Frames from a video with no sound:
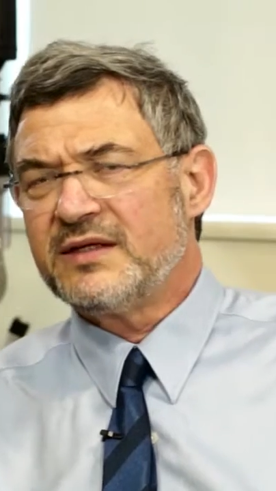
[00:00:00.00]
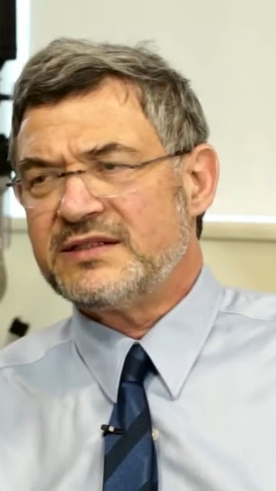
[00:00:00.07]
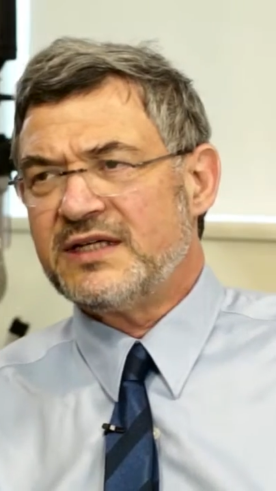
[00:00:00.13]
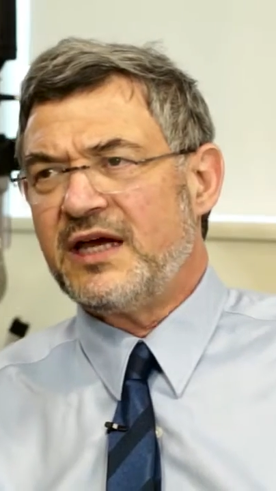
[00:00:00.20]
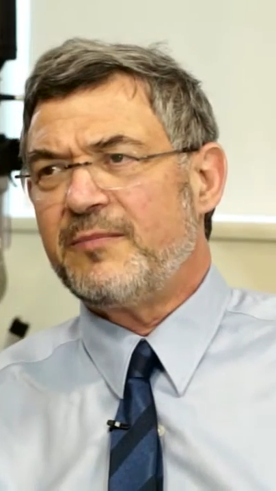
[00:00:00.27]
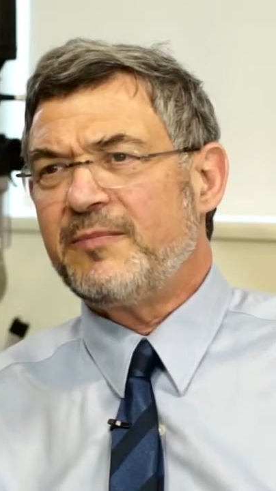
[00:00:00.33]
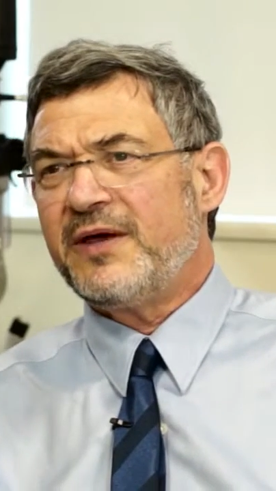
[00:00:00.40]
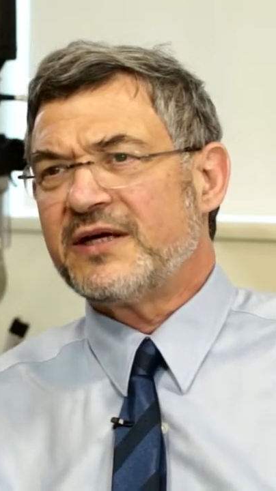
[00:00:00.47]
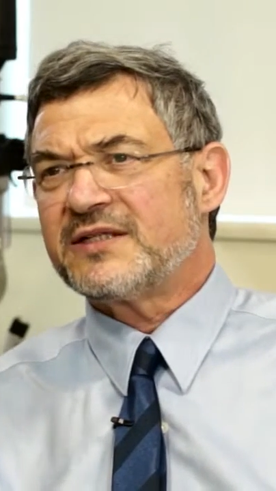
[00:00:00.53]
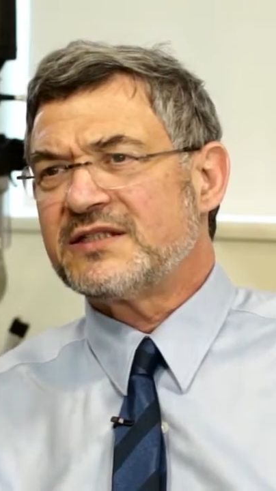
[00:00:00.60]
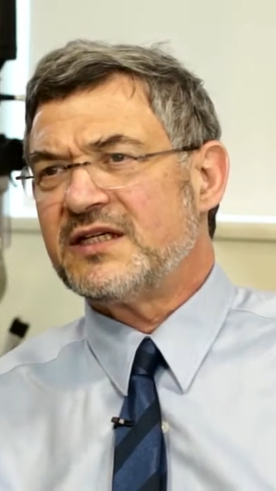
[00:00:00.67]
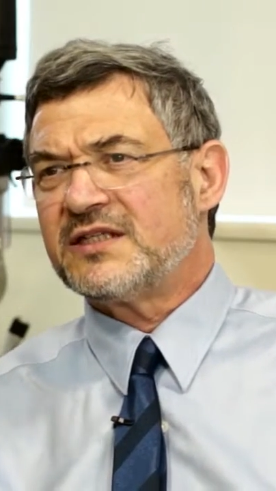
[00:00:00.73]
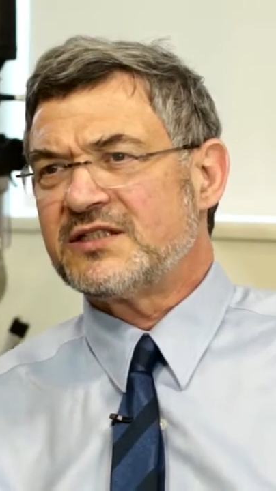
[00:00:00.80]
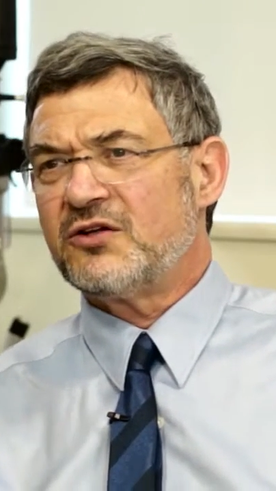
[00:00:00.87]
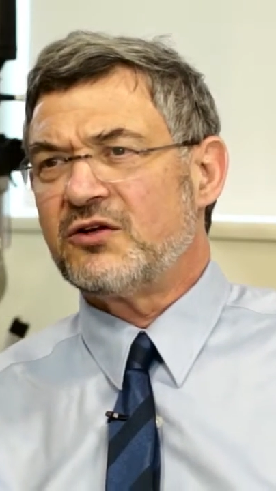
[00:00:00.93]
The APX
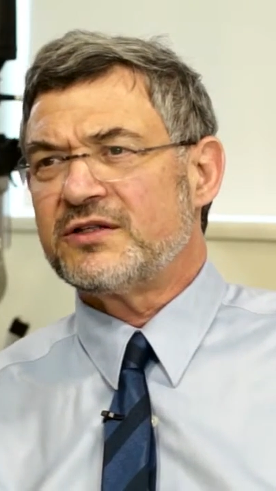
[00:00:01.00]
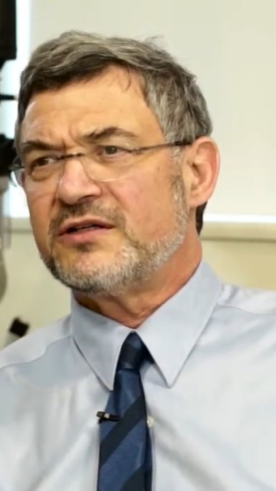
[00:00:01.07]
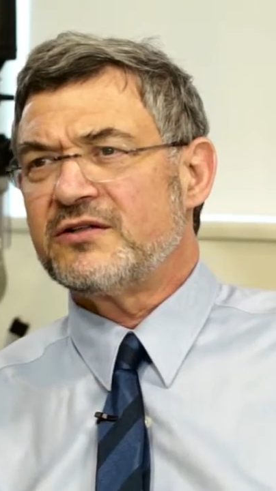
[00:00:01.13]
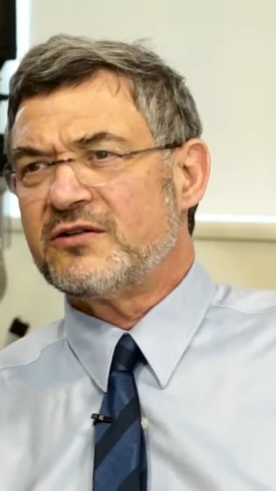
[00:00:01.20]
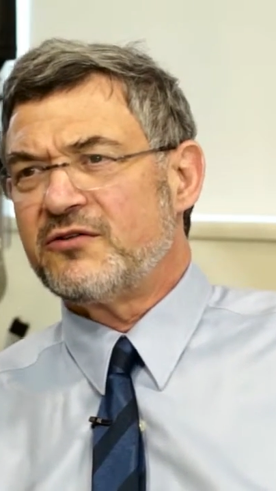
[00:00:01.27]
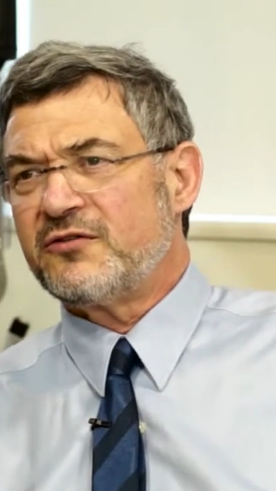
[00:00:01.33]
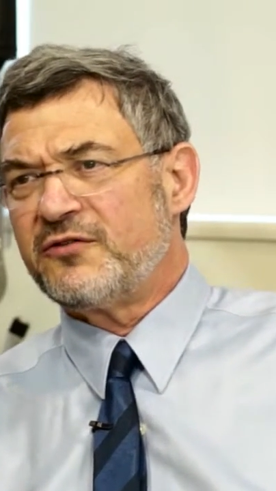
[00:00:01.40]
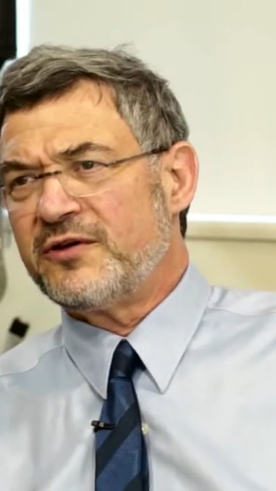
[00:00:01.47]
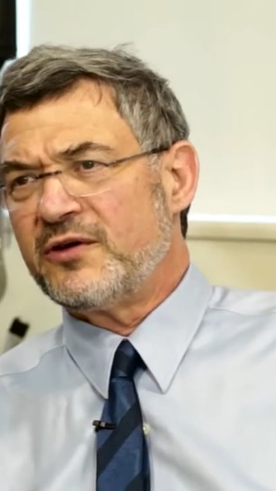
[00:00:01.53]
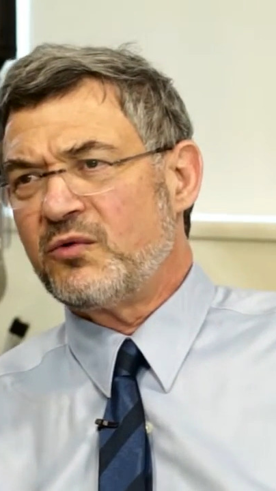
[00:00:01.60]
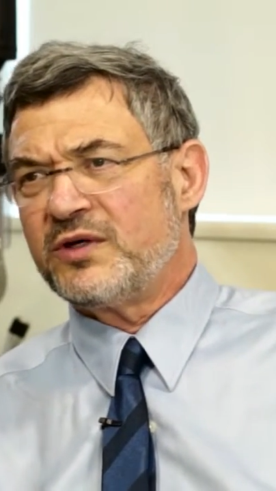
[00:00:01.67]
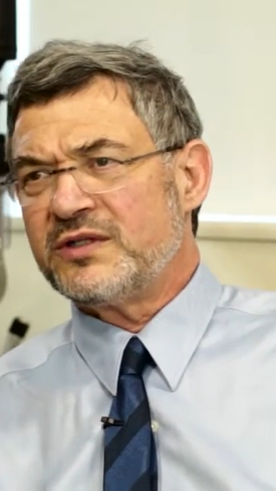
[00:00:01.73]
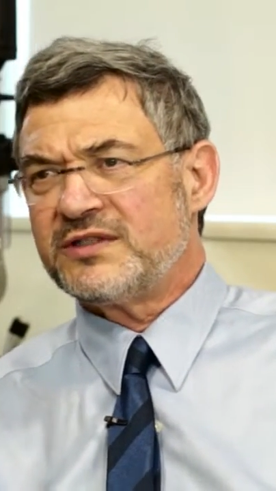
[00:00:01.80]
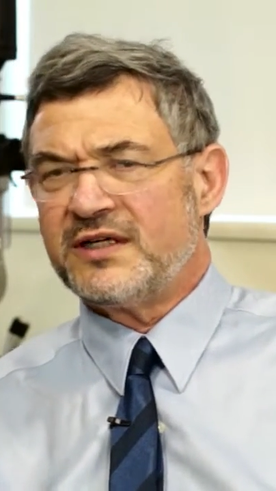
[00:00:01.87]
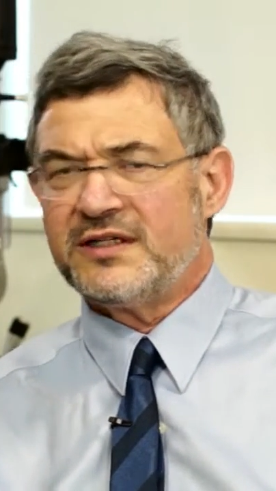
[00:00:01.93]
does not interfere
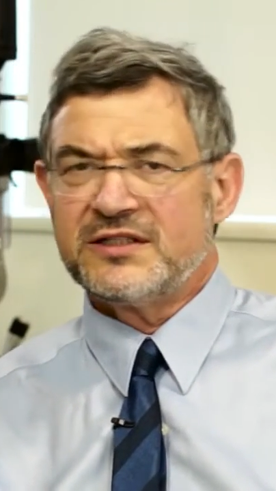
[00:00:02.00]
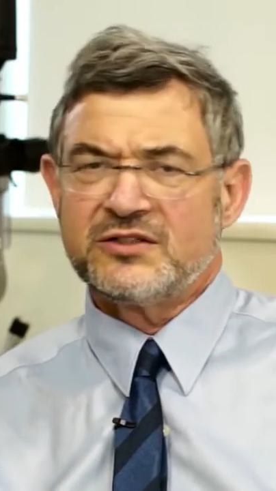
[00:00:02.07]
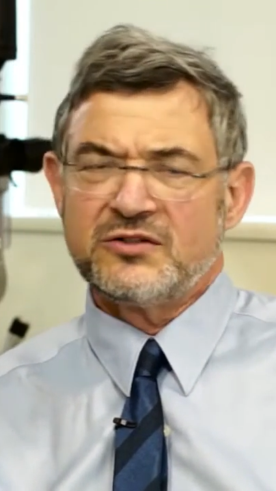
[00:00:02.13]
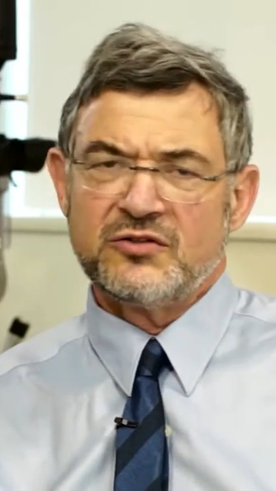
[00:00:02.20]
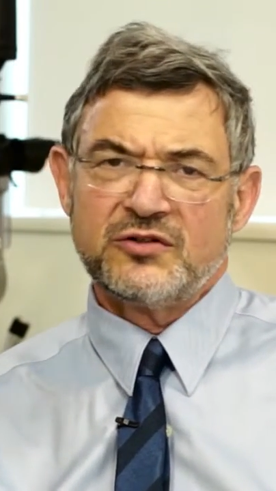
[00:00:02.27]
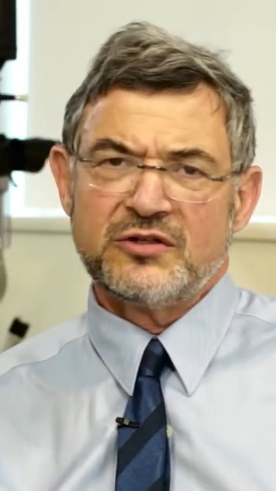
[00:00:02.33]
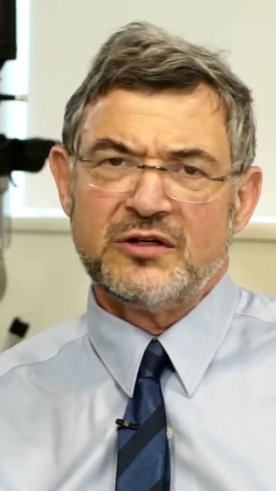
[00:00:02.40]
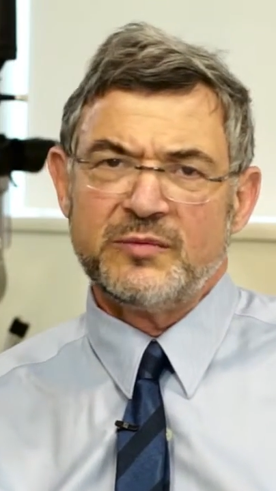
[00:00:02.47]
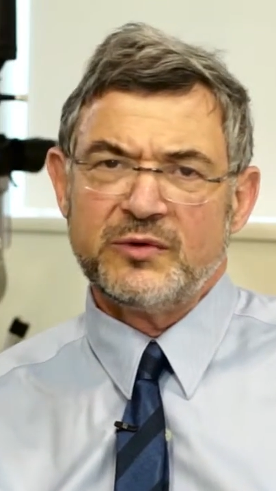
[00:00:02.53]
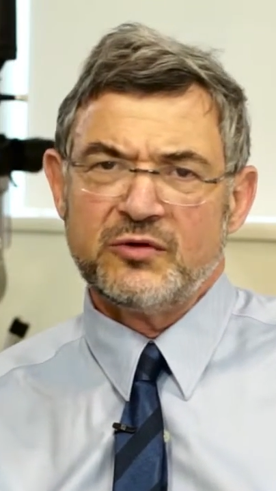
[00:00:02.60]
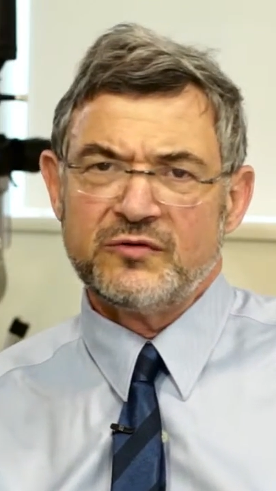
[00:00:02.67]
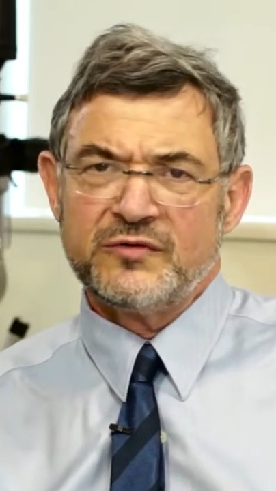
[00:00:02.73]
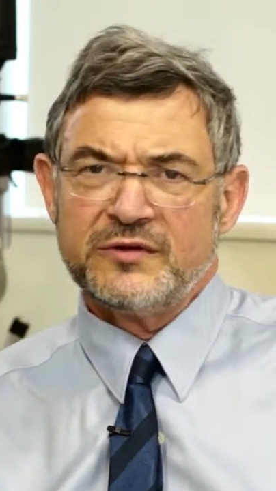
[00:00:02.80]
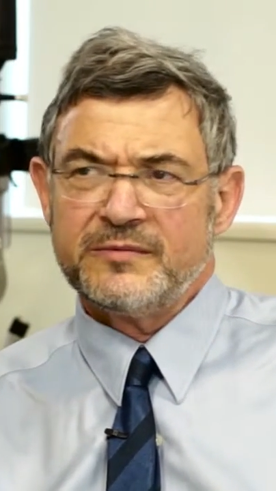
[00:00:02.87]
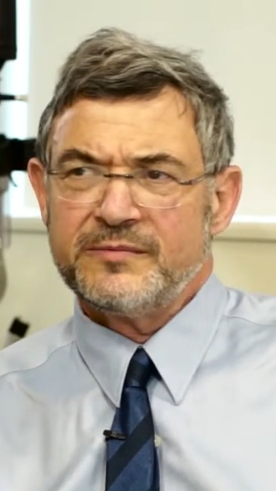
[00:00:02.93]
with any surgical
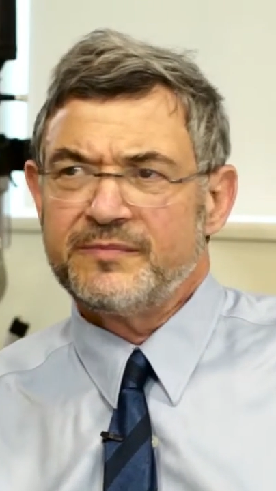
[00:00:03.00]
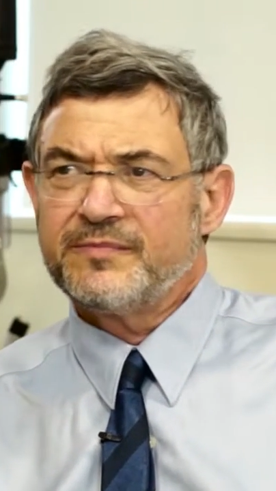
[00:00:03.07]
maneuver.